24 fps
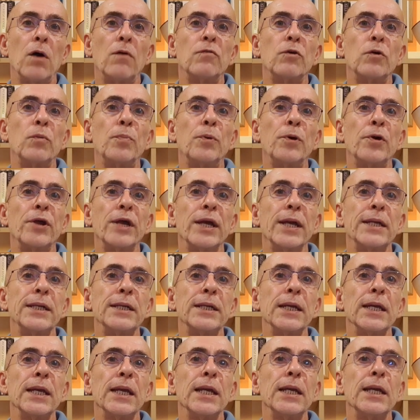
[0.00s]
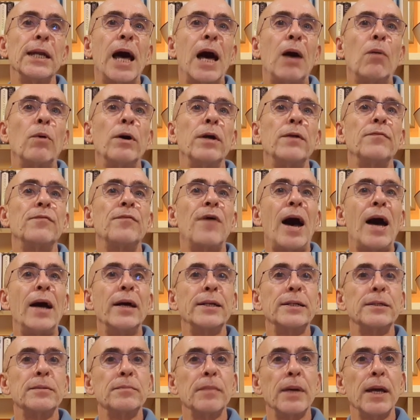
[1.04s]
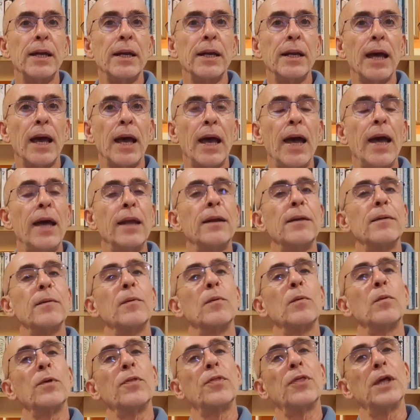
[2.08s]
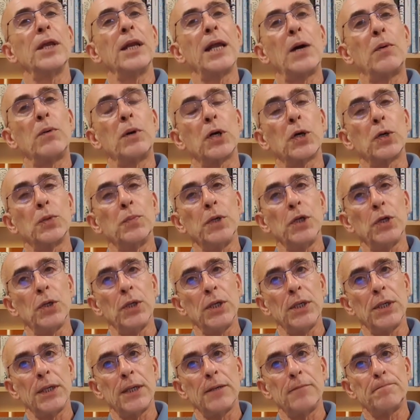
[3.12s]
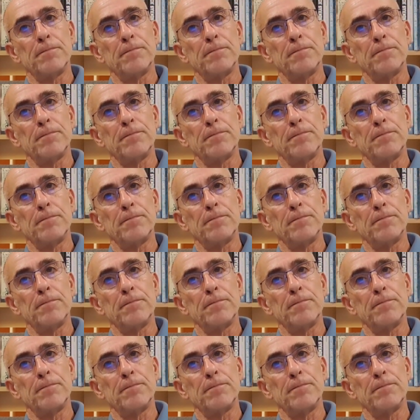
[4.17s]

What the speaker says: operating in our environment and within our community.